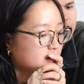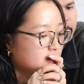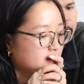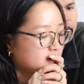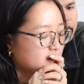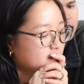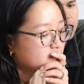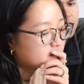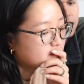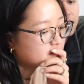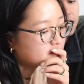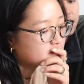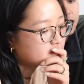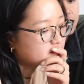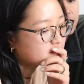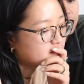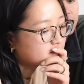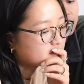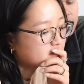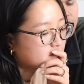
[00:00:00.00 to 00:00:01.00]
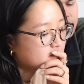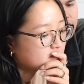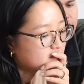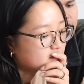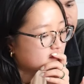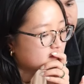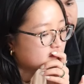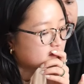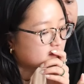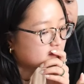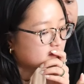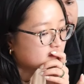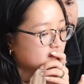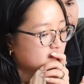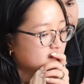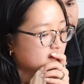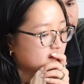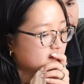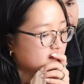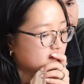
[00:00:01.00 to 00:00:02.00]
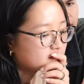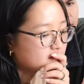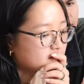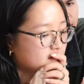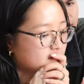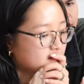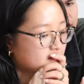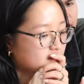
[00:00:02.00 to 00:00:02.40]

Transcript: [no speech]